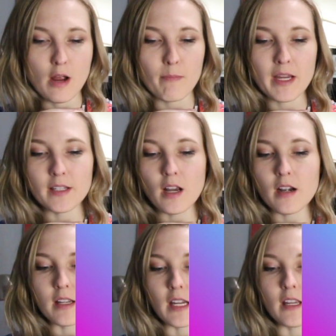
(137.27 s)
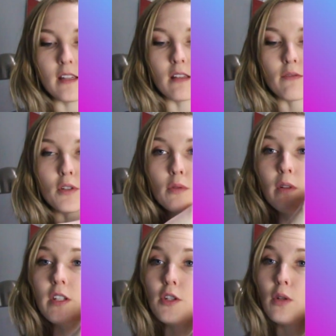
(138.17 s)
Now PicsArt is the first
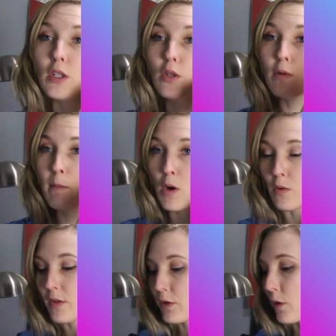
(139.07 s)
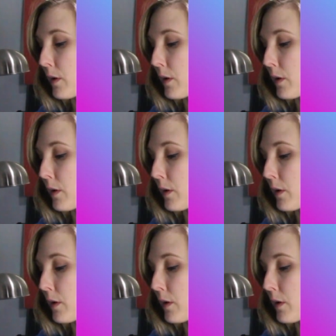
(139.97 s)
one that you can use both, so